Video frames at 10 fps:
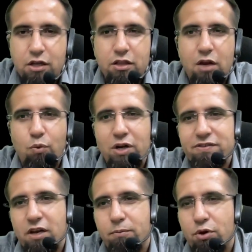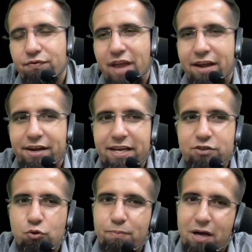then what is the number of candidates
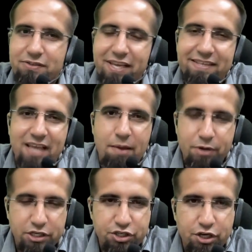who pass the examination?